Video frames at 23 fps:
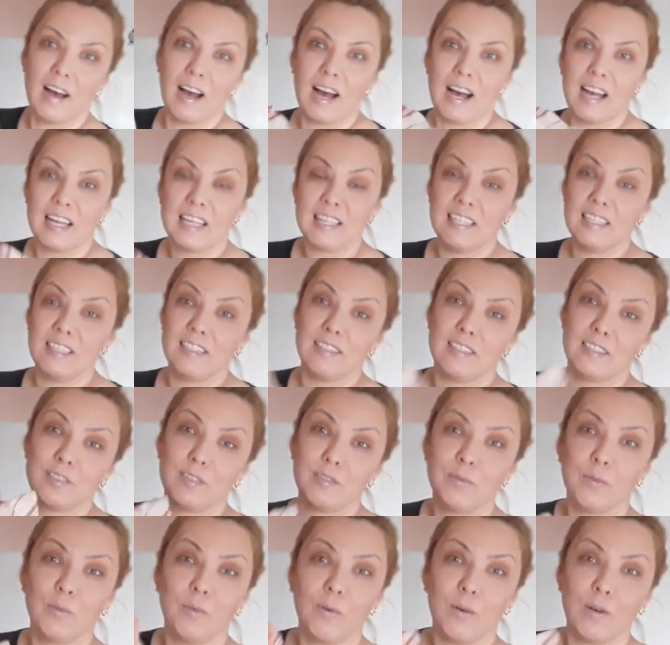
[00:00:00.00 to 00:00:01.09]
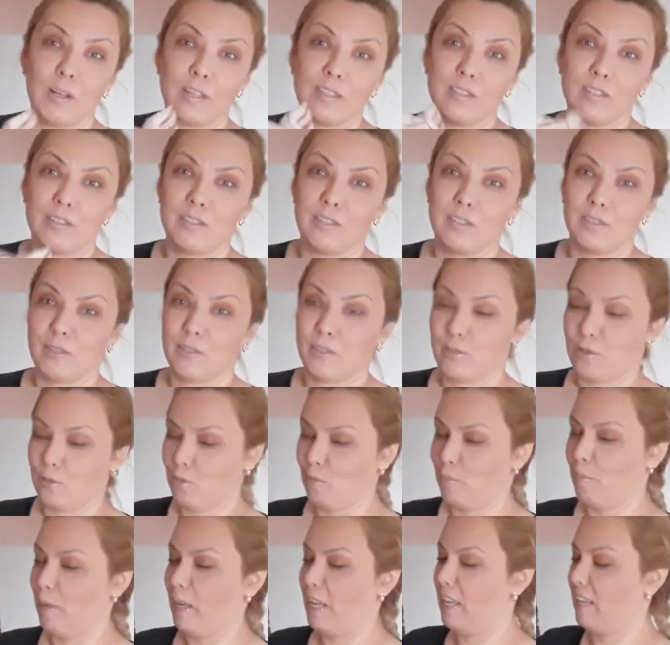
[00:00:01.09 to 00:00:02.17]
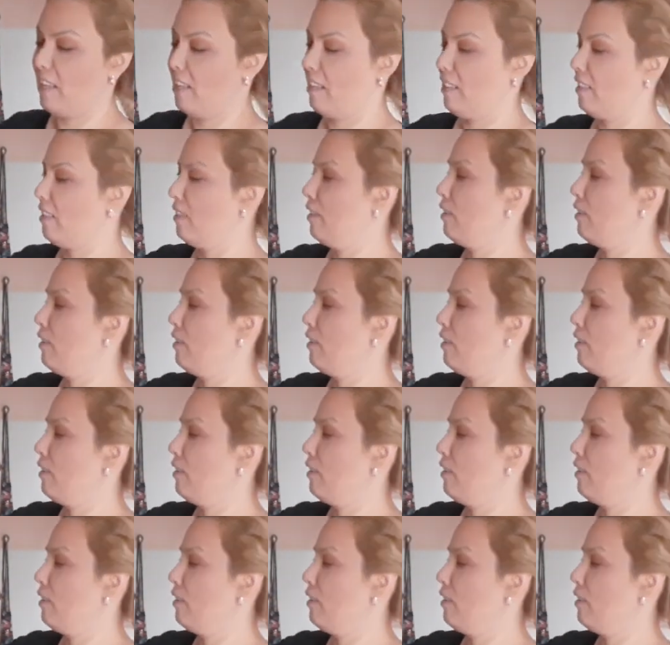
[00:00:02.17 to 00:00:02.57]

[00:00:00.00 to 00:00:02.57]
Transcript: I didn't want to make